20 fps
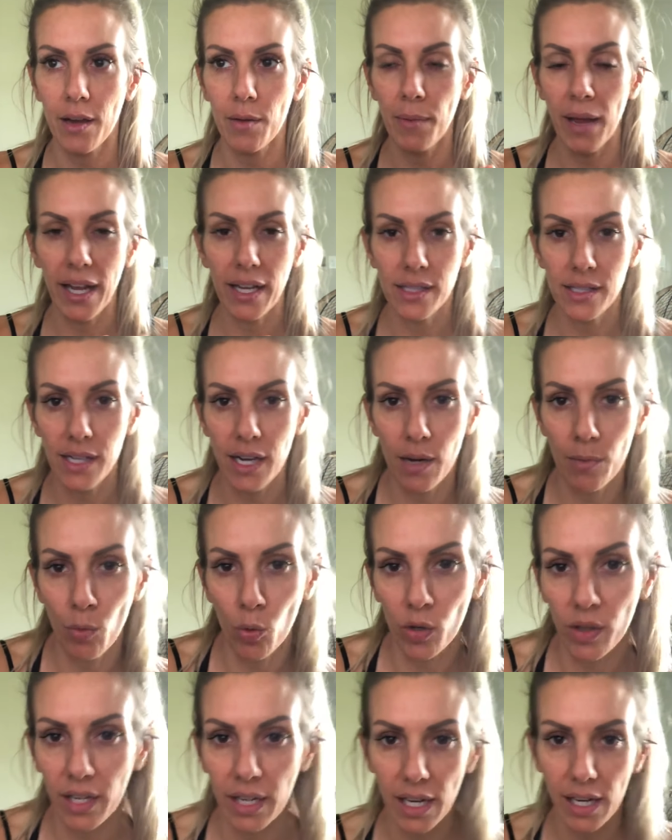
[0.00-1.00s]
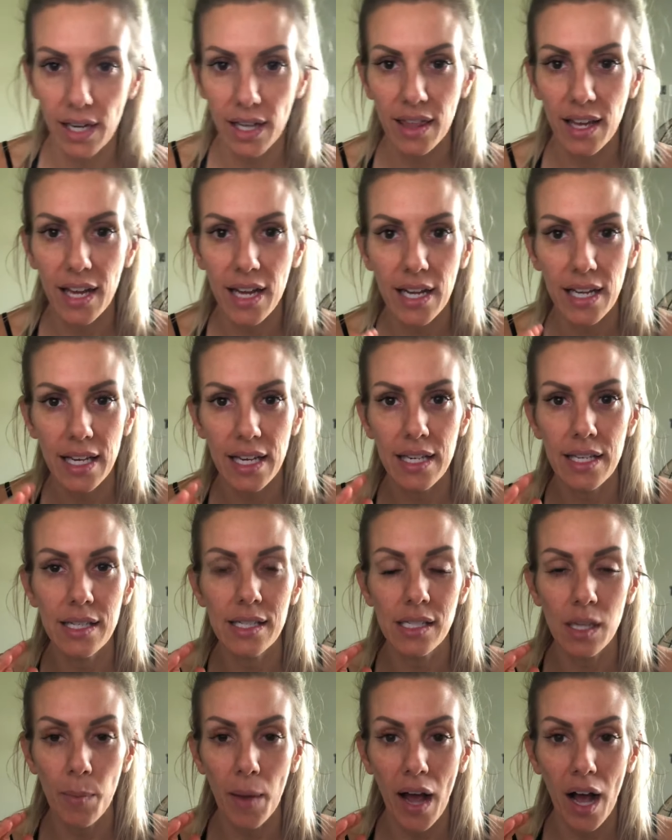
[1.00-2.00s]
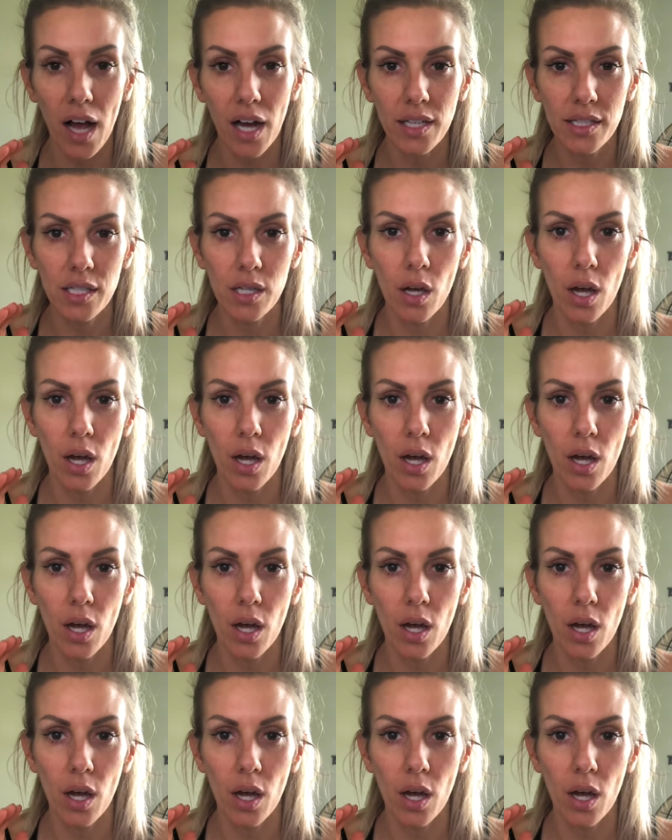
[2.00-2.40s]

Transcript: hands down more than anything is about